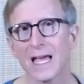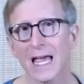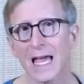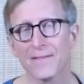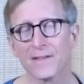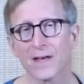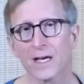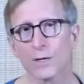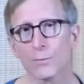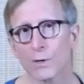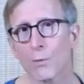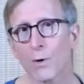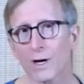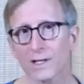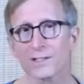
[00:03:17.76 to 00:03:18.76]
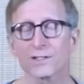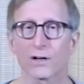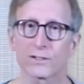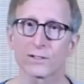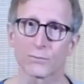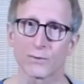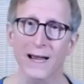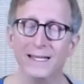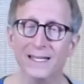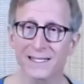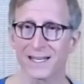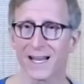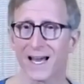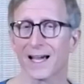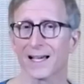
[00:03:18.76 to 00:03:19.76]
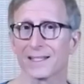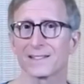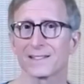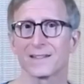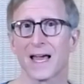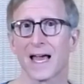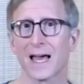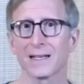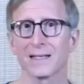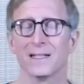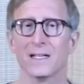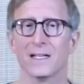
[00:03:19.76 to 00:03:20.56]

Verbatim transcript: And then we want to start to recognize that